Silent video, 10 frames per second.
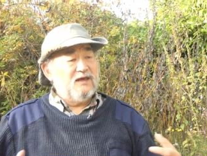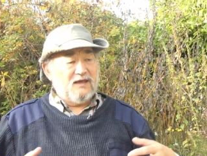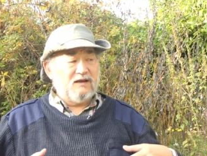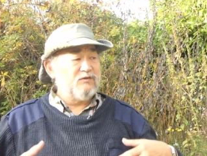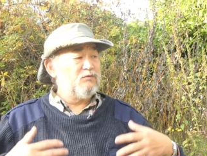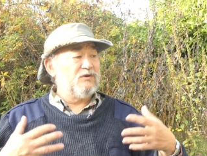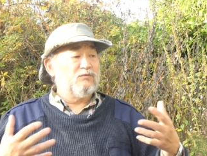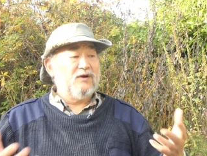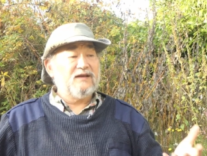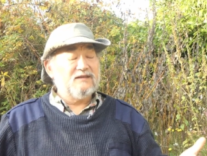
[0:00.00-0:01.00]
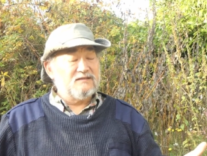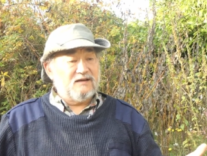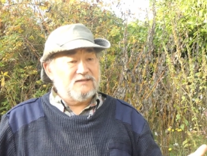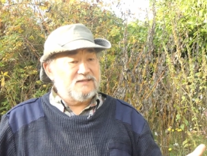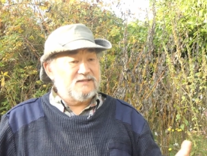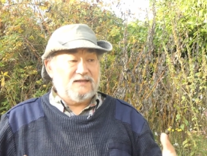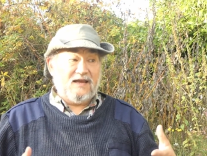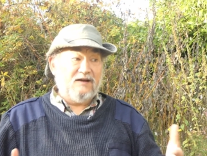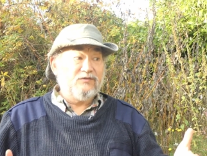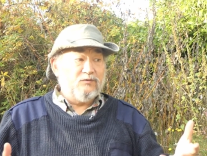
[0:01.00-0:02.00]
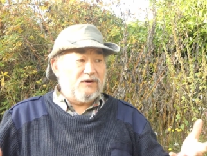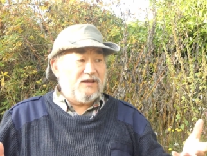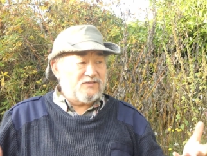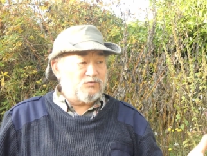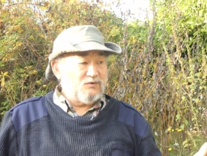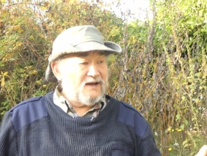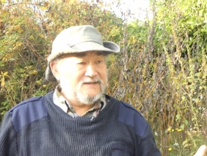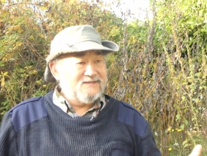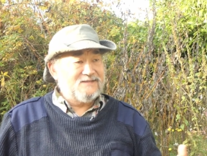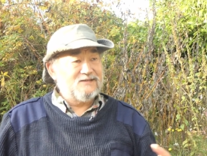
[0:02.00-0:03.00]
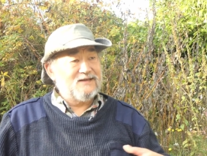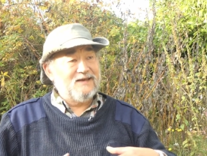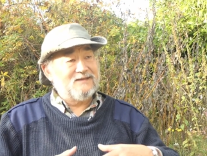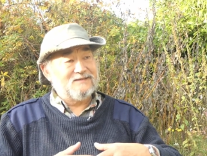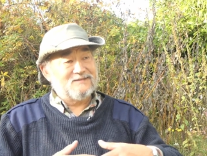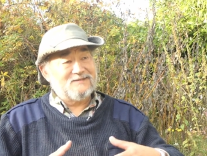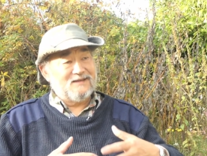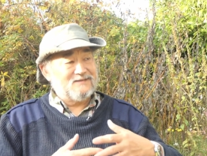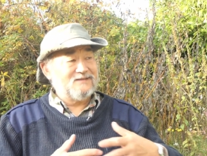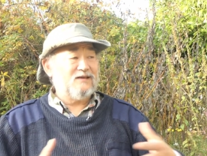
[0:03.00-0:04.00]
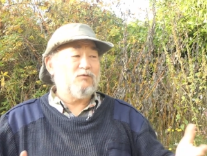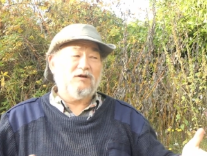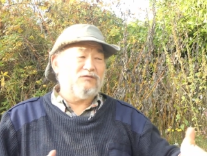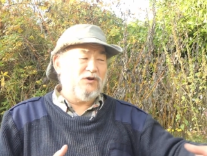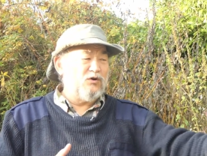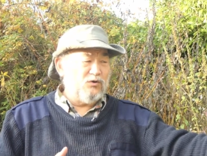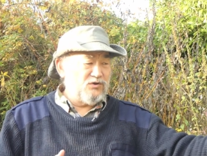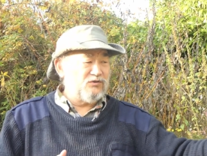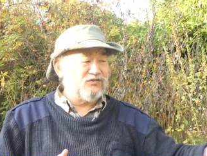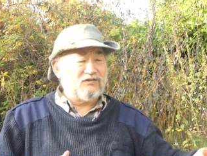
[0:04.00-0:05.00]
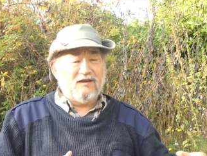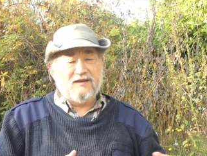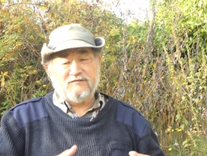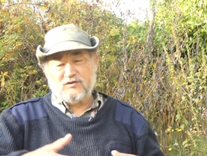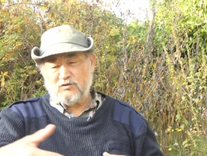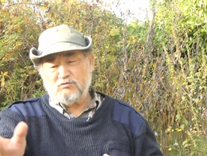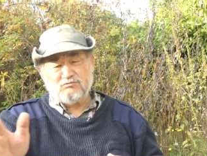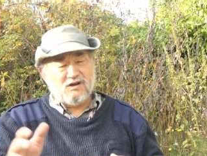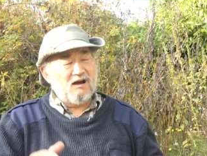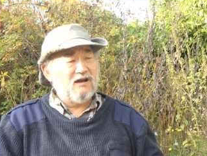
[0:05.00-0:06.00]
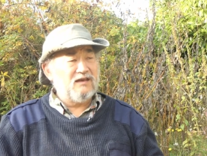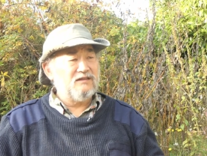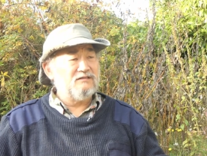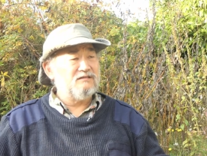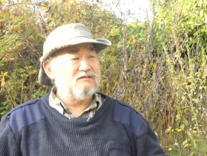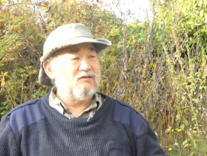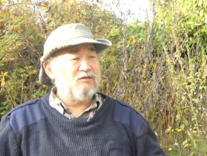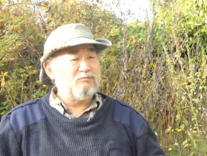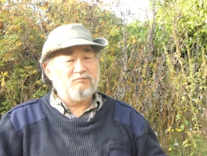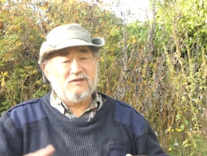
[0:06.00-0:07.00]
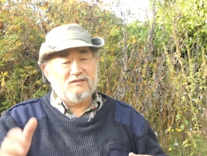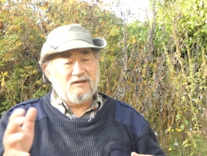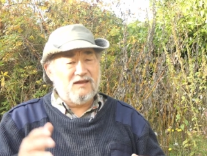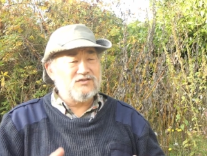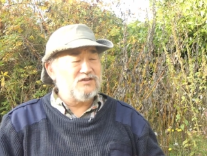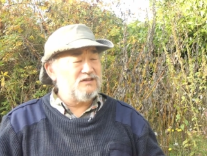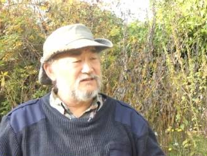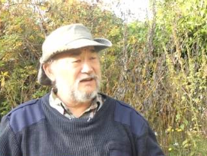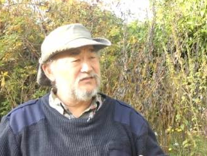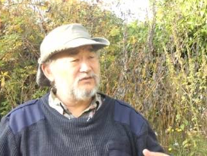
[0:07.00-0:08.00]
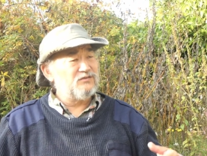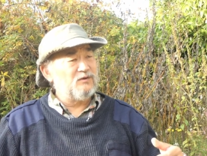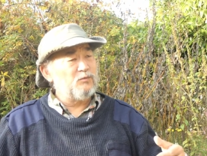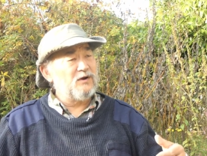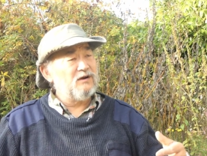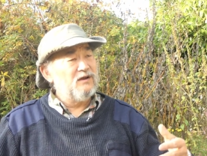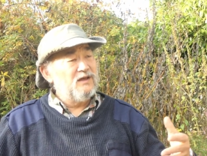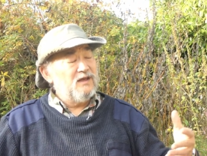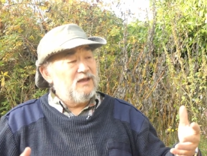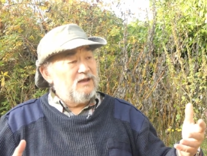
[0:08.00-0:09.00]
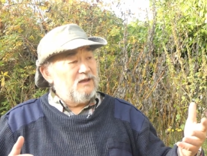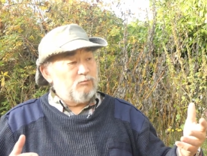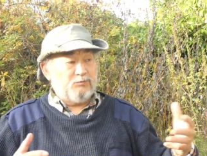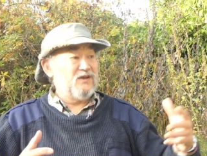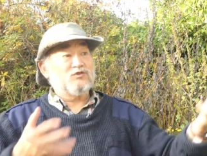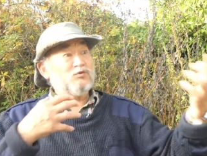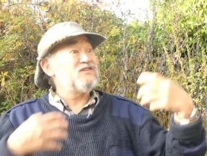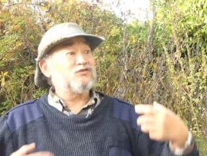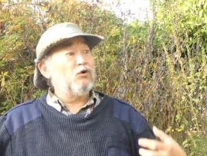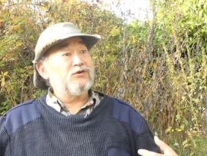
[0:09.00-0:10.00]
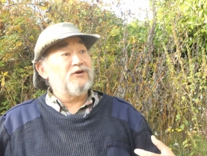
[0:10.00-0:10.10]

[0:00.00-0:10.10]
and everyone recognizes that everyone has rights. You can't just like say, well, no, you're slaves or you die in, on, in the edge of the desert somewhere because we stole